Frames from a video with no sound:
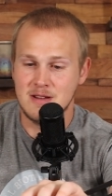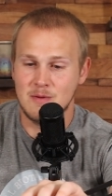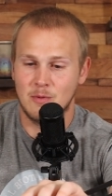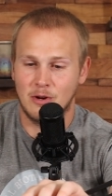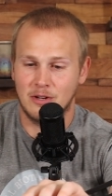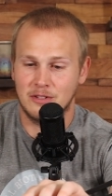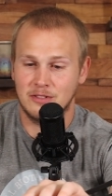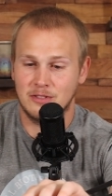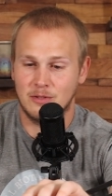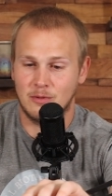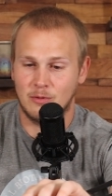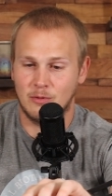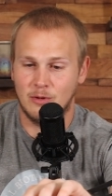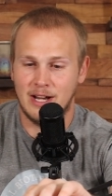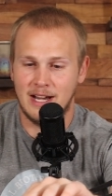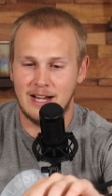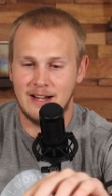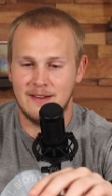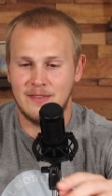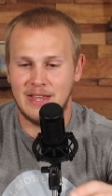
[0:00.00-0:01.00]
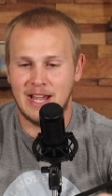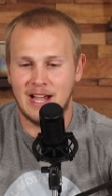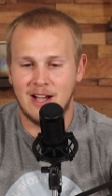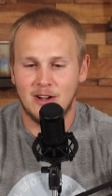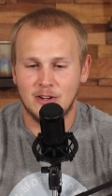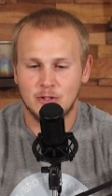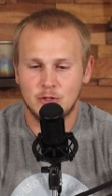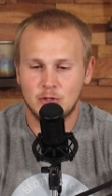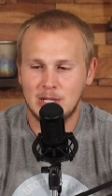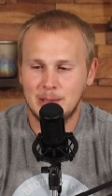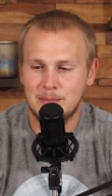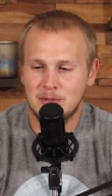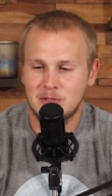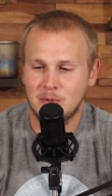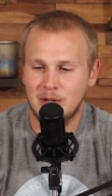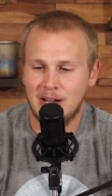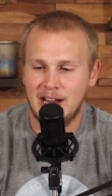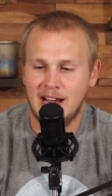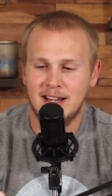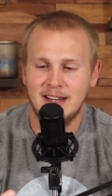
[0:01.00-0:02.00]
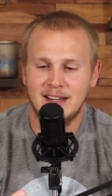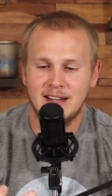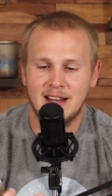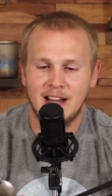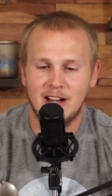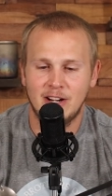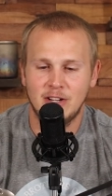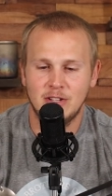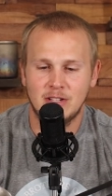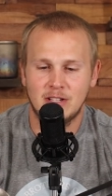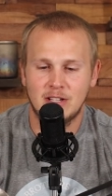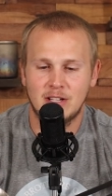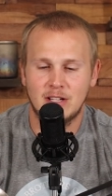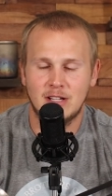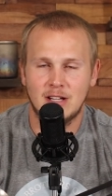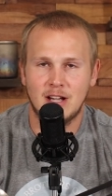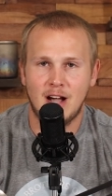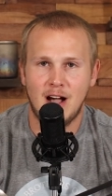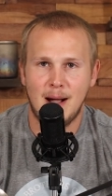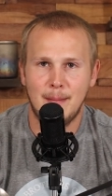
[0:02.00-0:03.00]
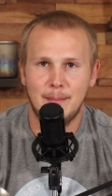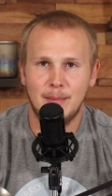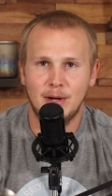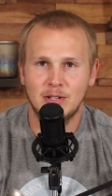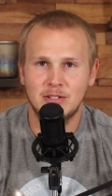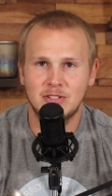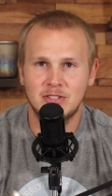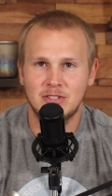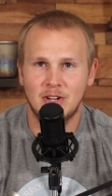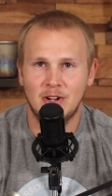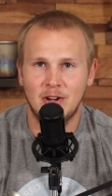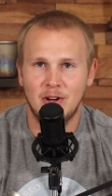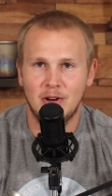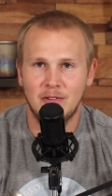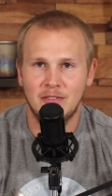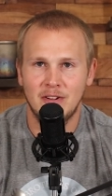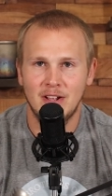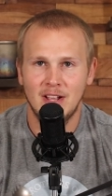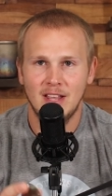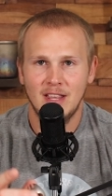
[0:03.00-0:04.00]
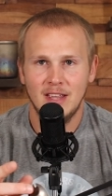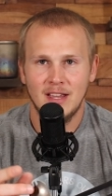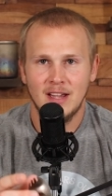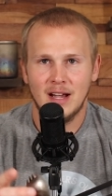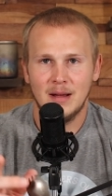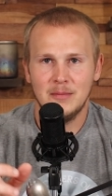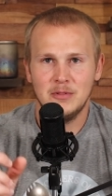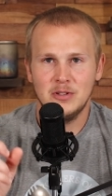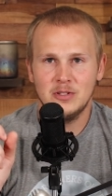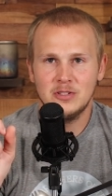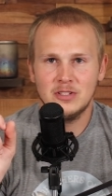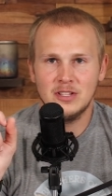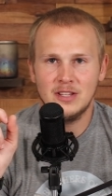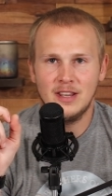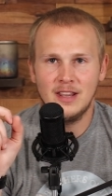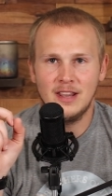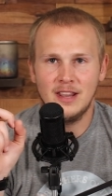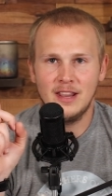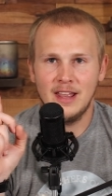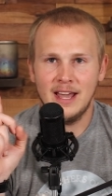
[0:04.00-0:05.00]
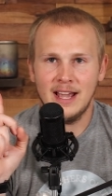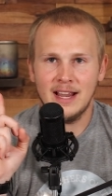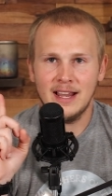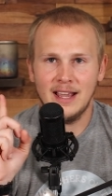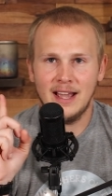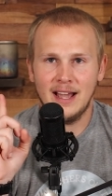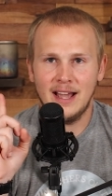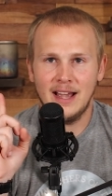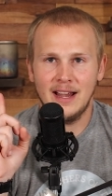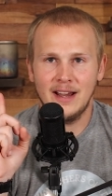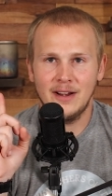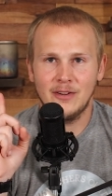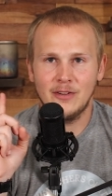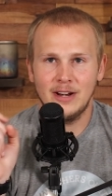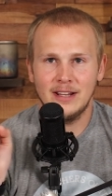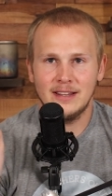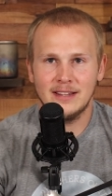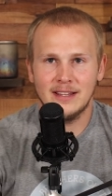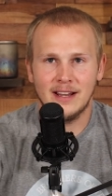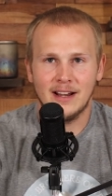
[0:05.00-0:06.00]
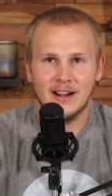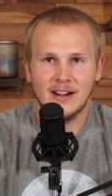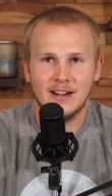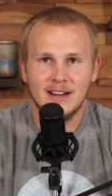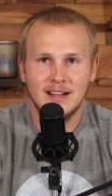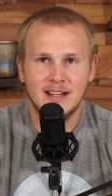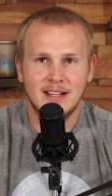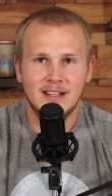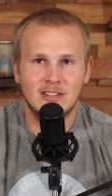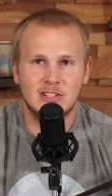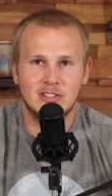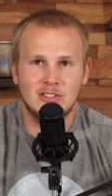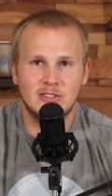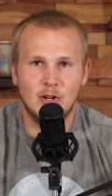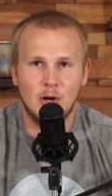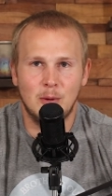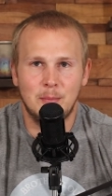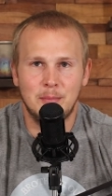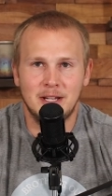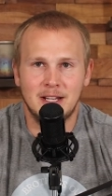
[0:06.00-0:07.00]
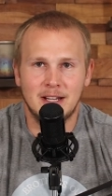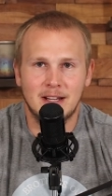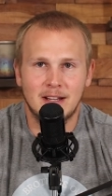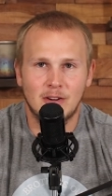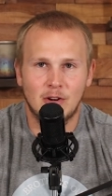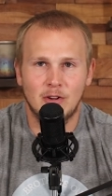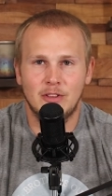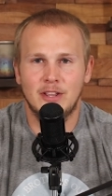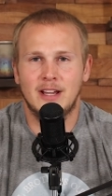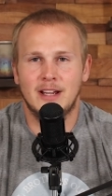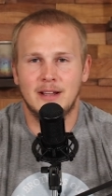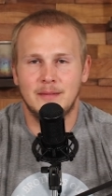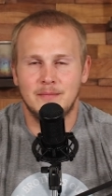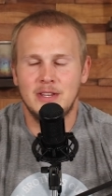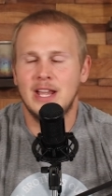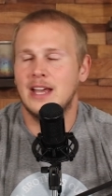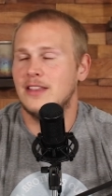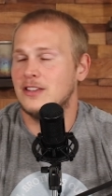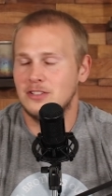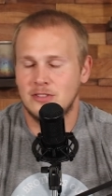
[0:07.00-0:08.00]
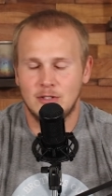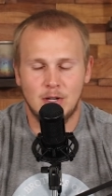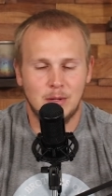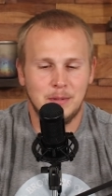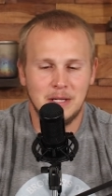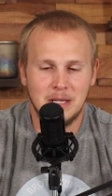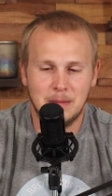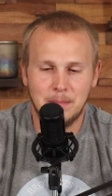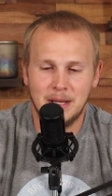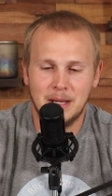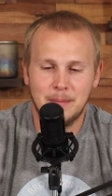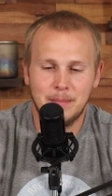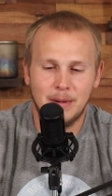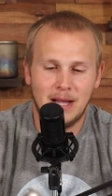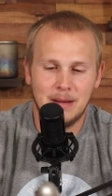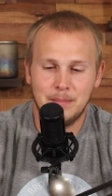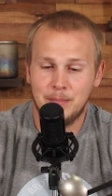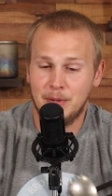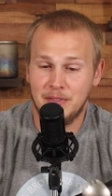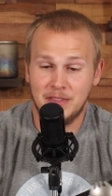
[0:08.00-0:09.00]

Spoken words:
It works great. Now on trips where Andy and I are combo stove, I'm using that guy right there, the Snow Peak, or the Snow Peak Big Pot.